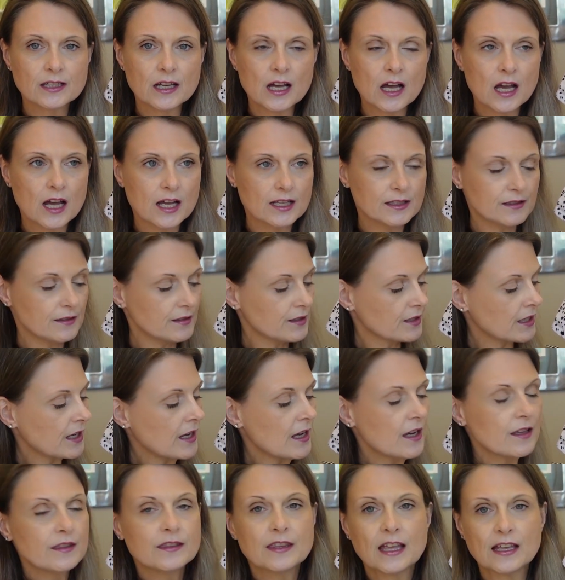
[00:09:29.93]
and
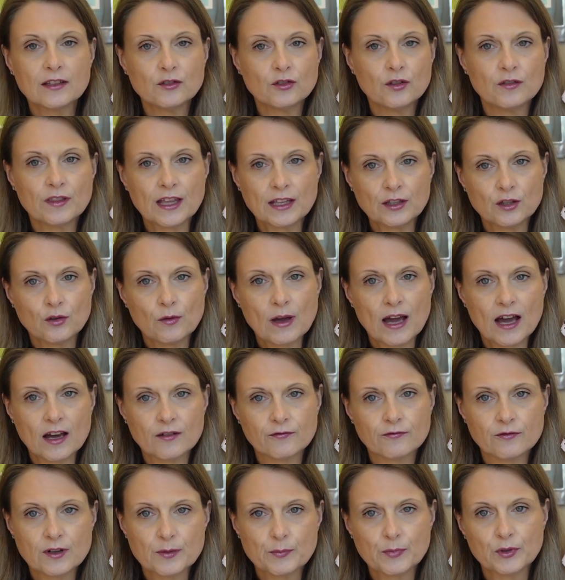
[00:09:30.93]
then you
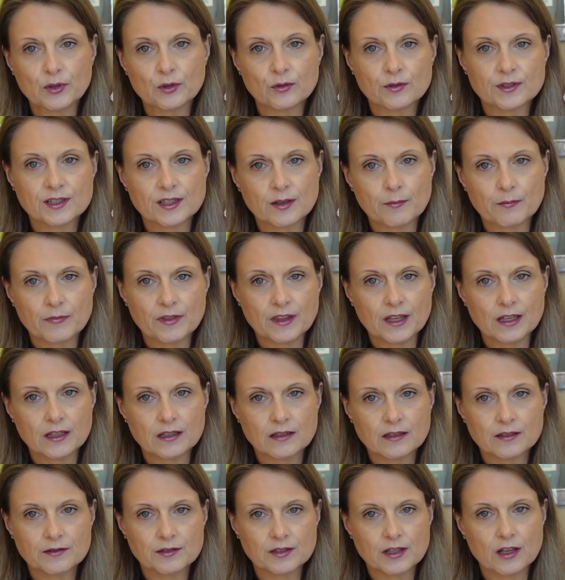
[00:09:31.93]
have ribbon or something,
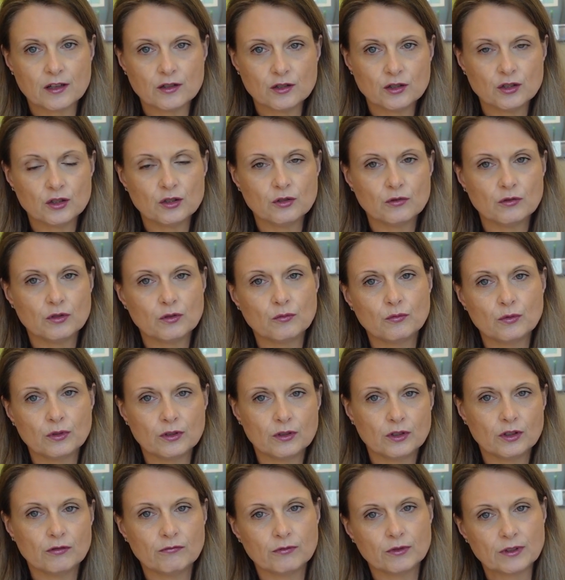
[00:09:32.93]
so you
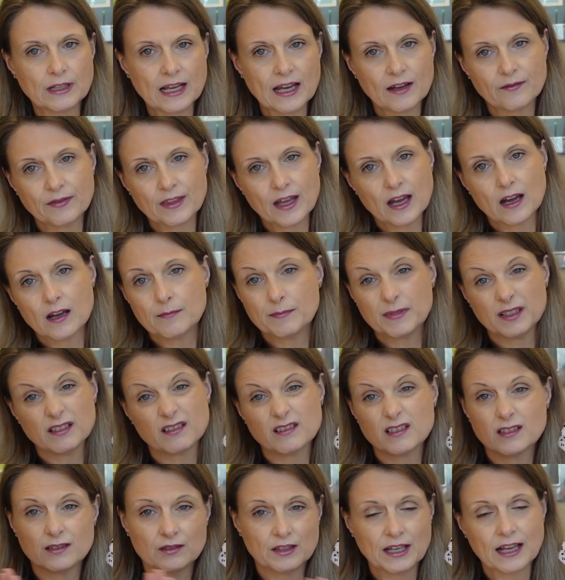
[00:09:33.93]
wouldn't have that.
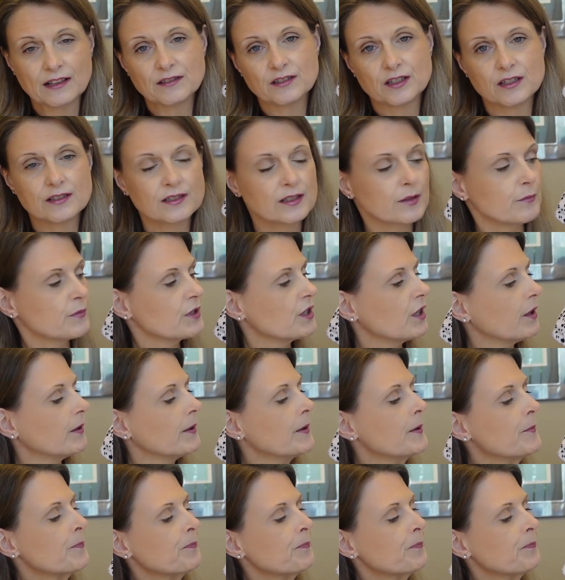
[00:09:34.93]
Candy, it's up to you.